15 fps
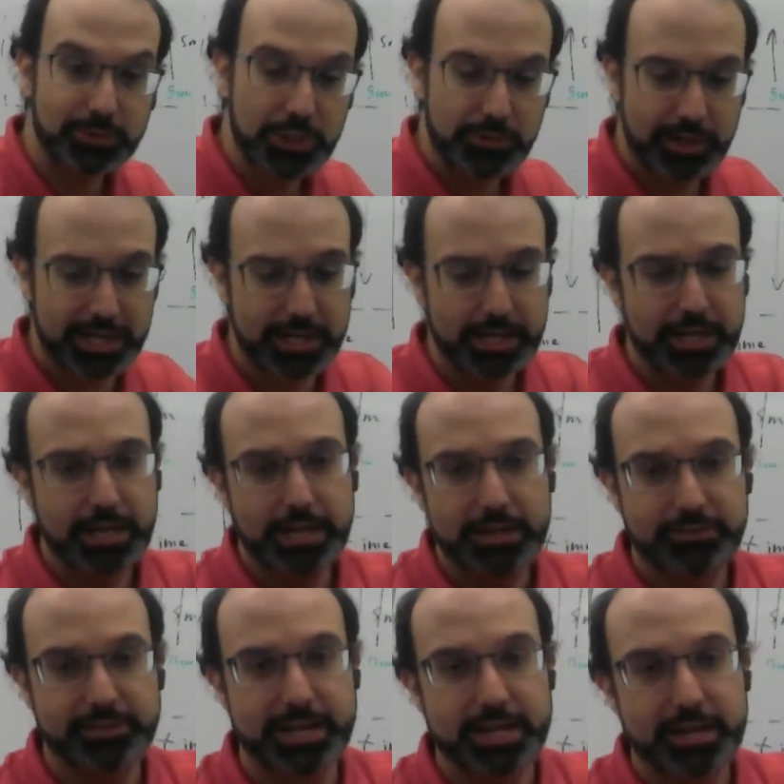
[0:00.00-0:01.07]
right?
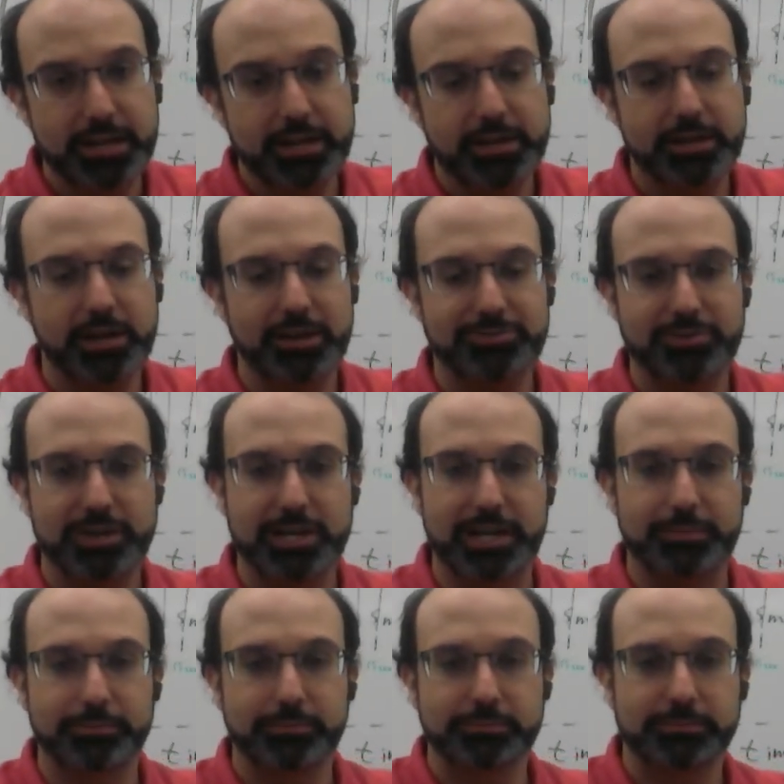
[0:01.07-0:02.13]
If I cover
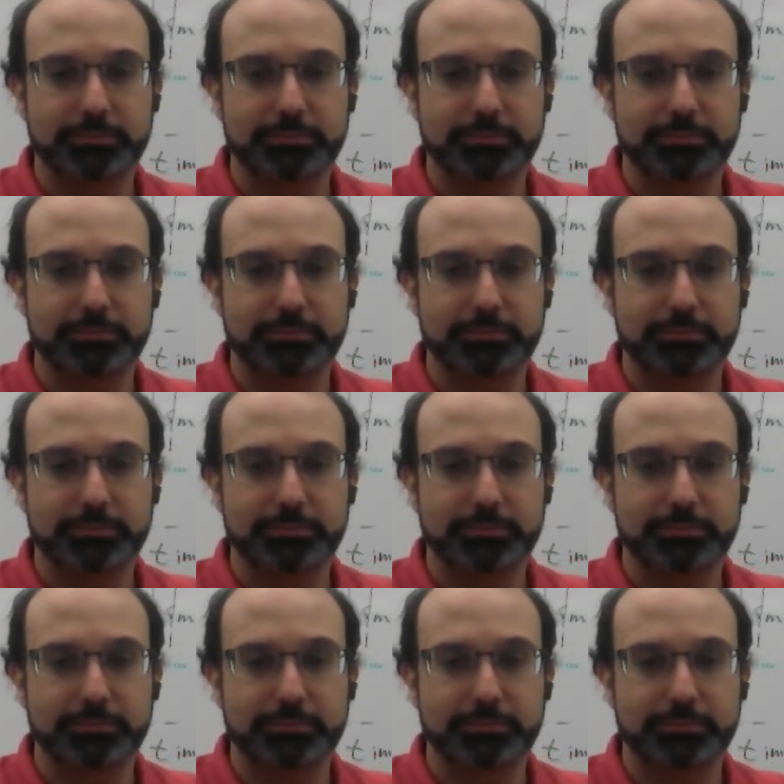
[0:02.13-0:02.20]
up